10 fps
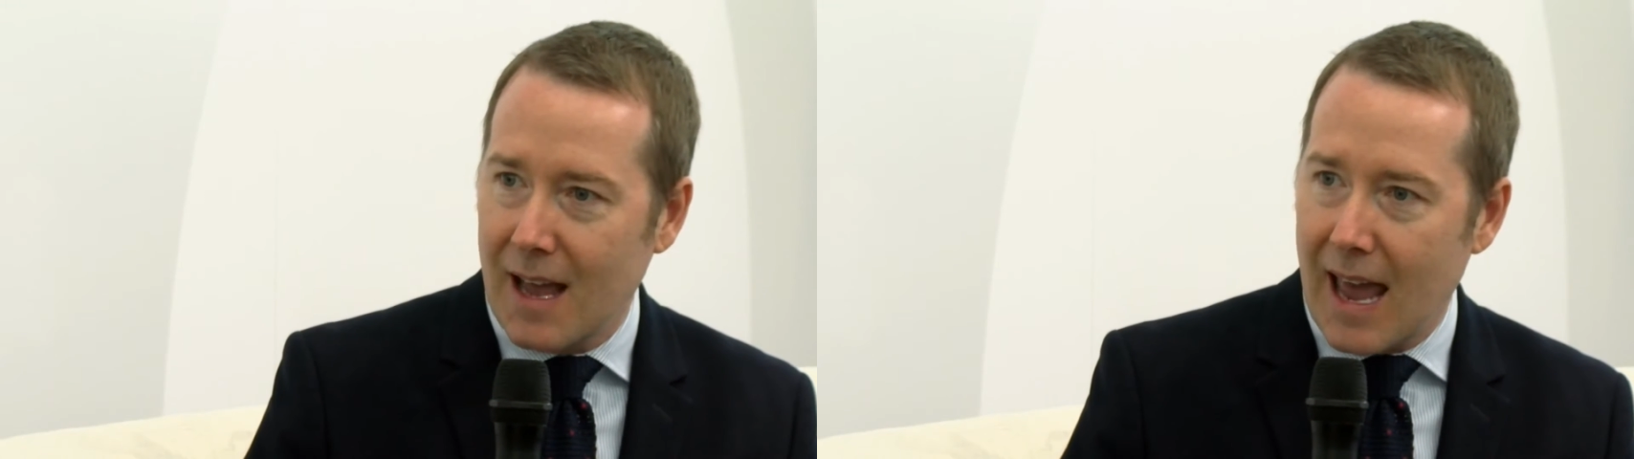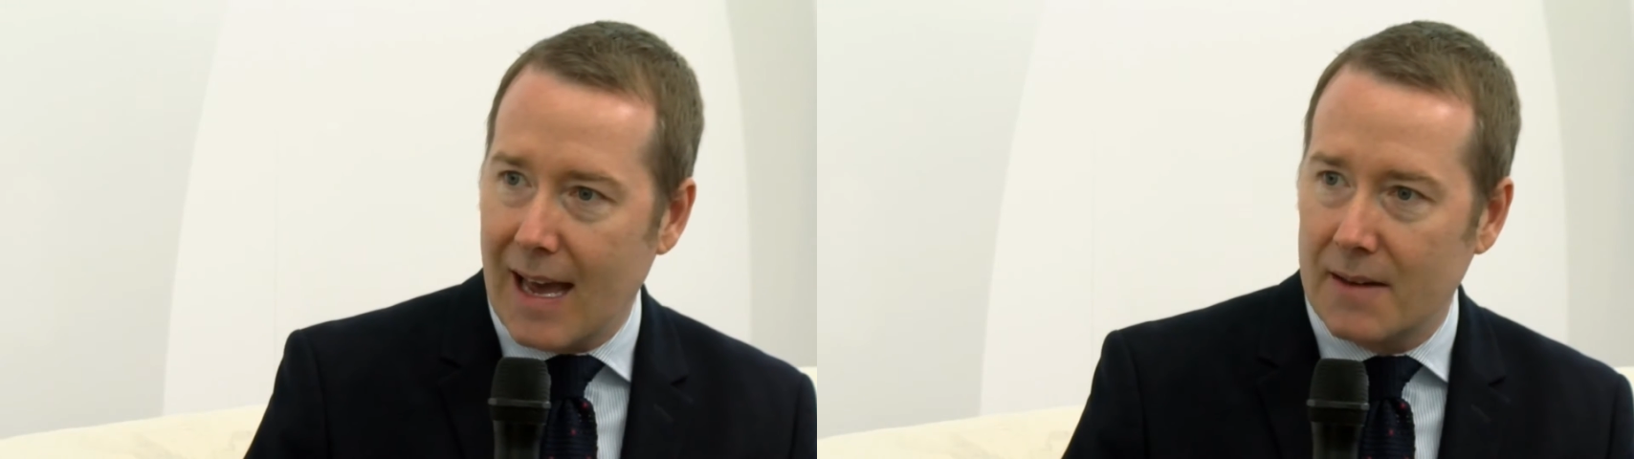
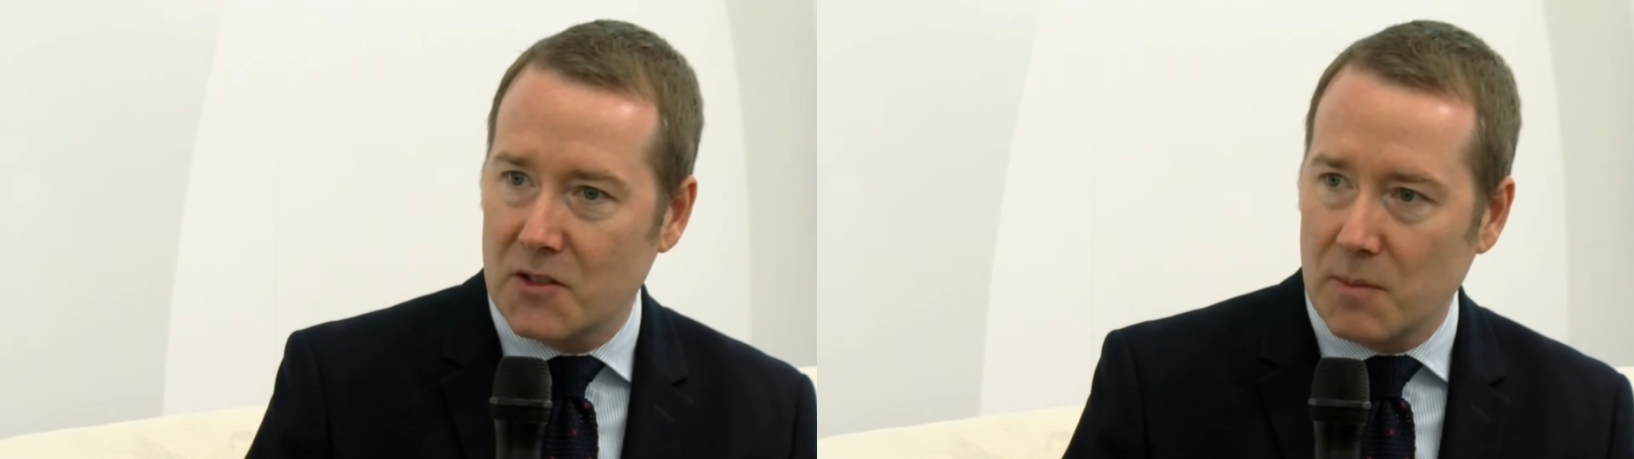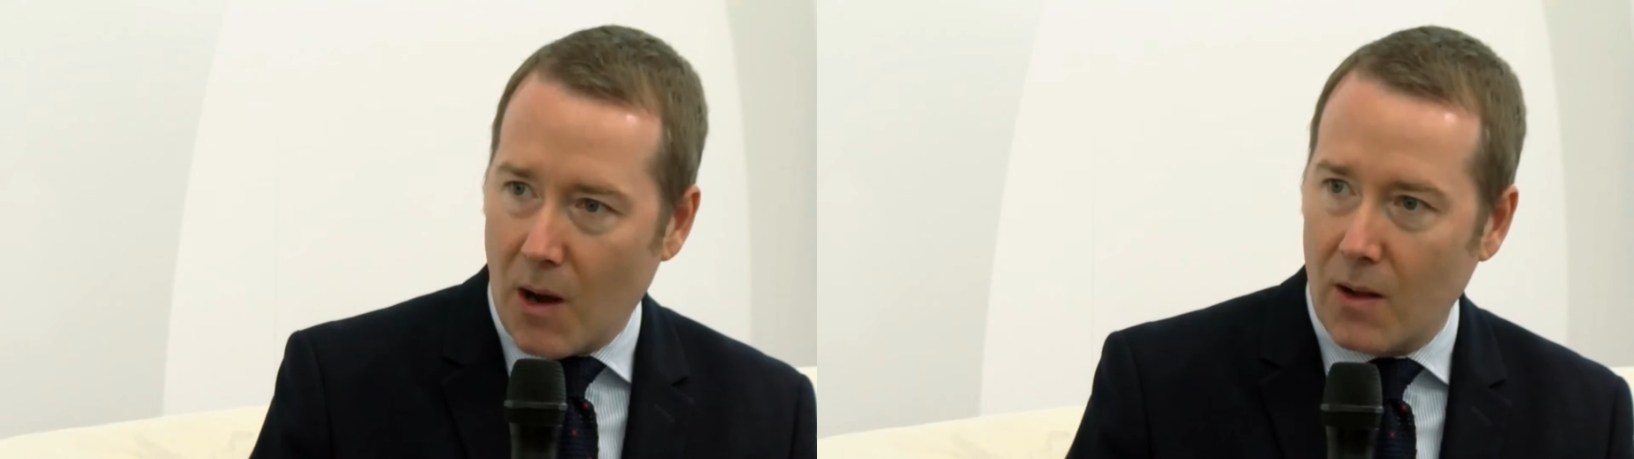
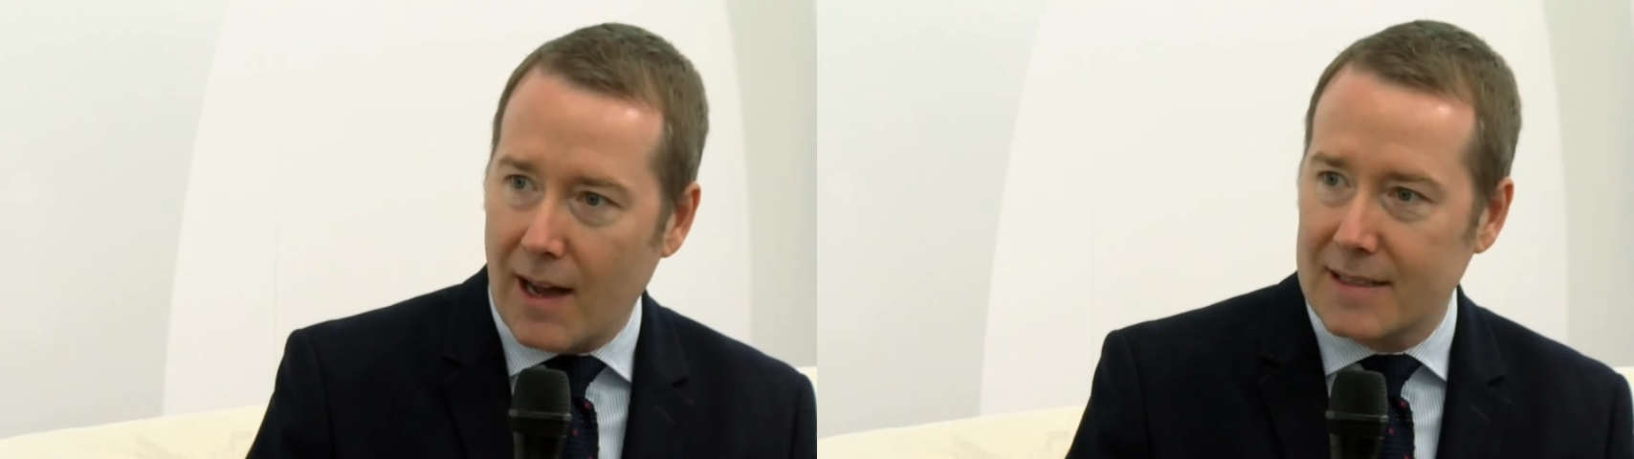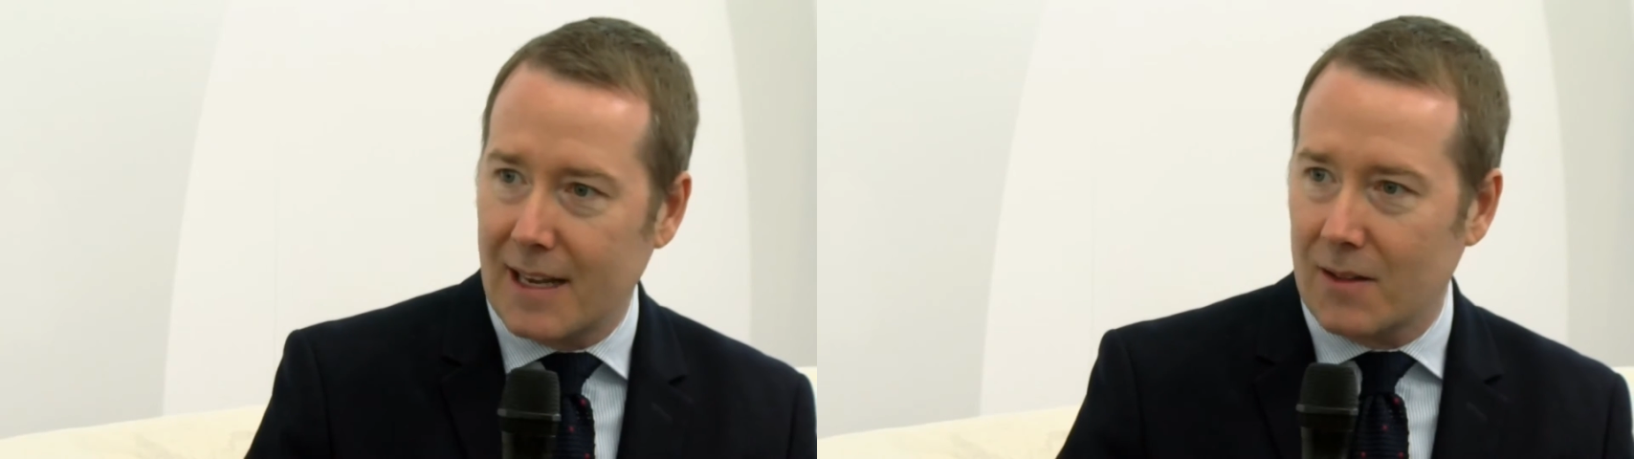and small
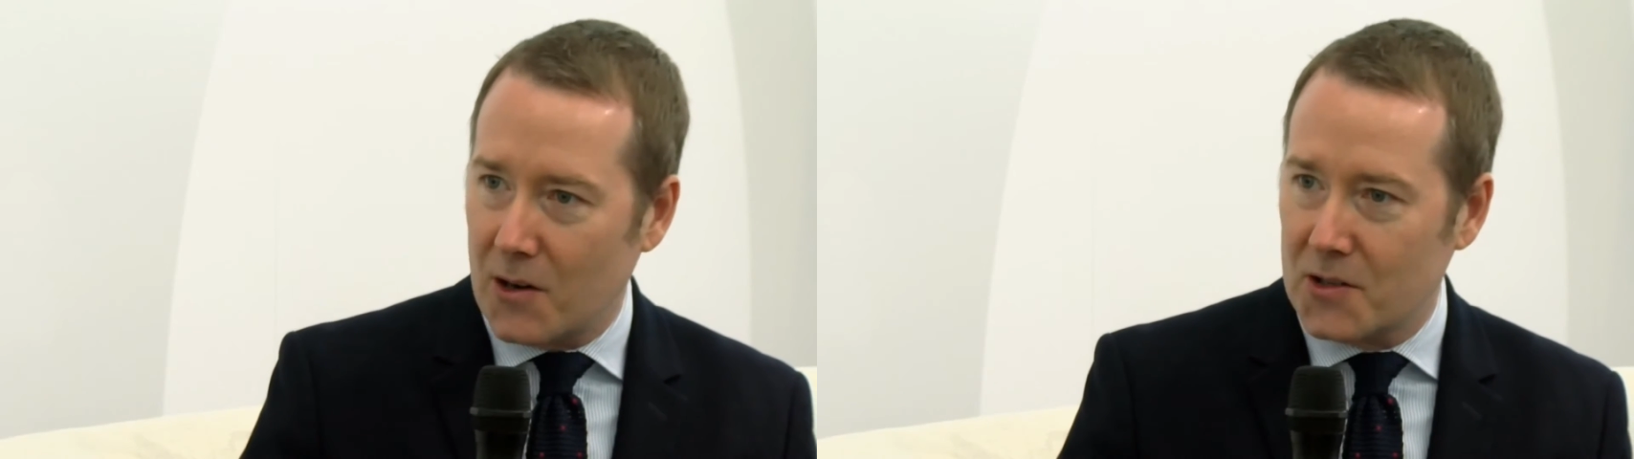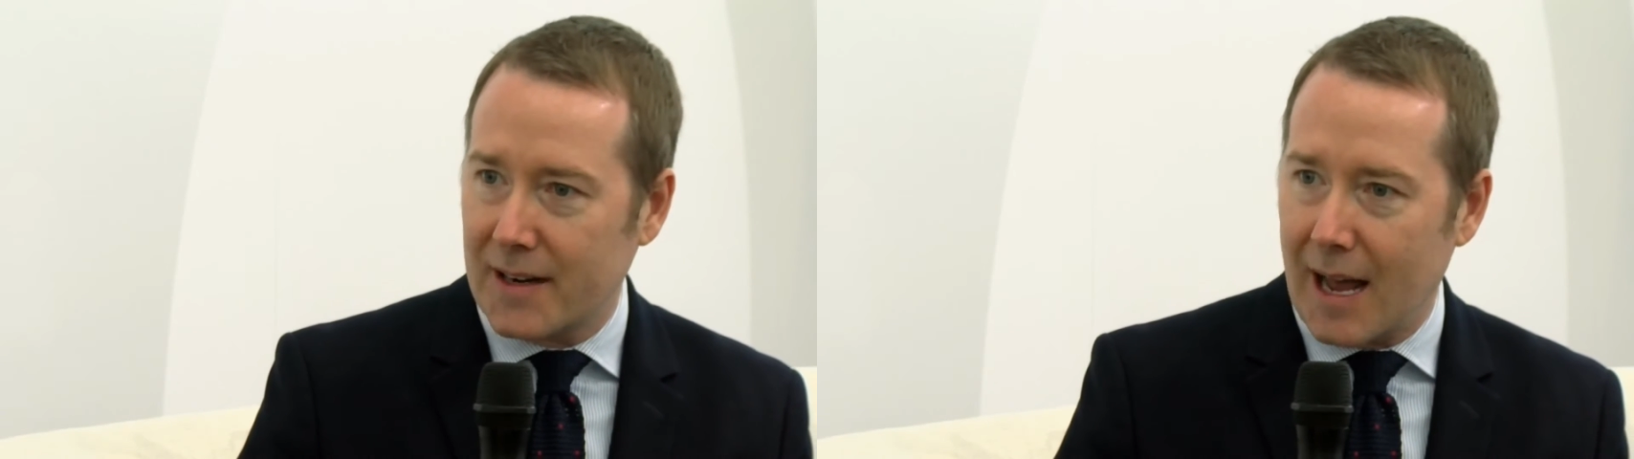eyes had
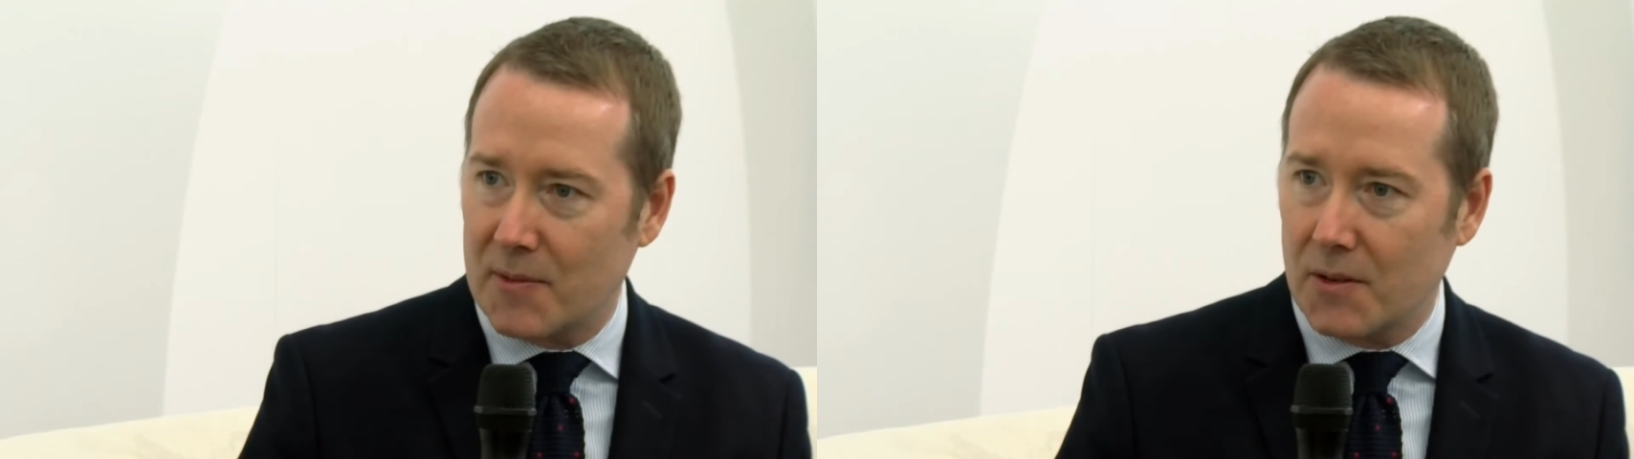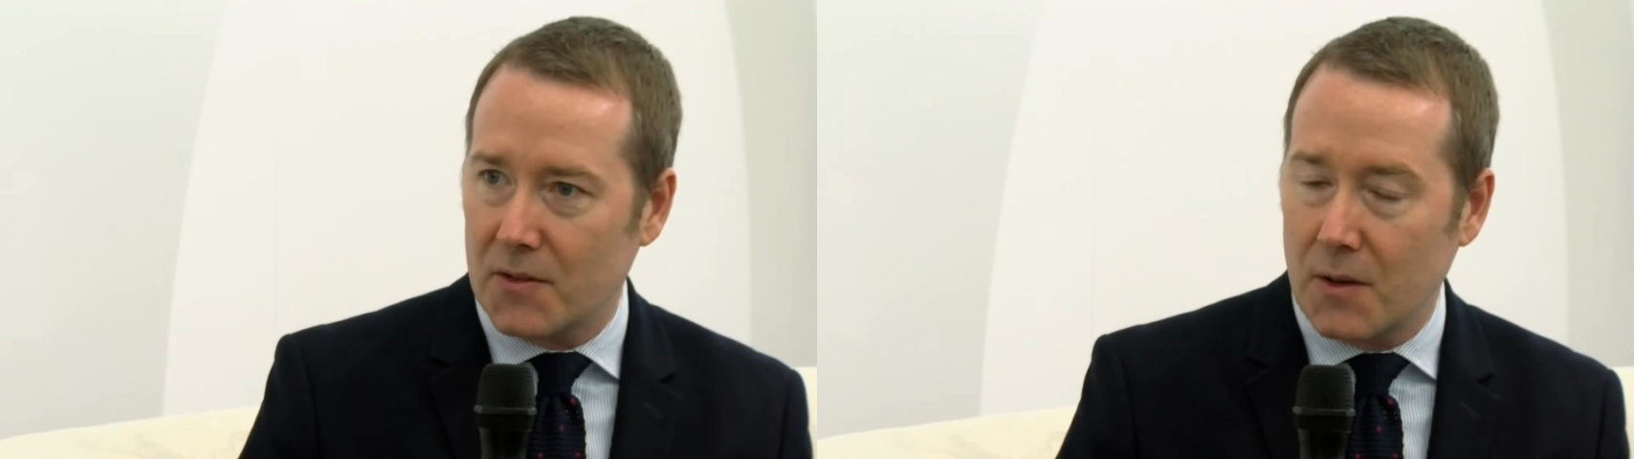larger capsules.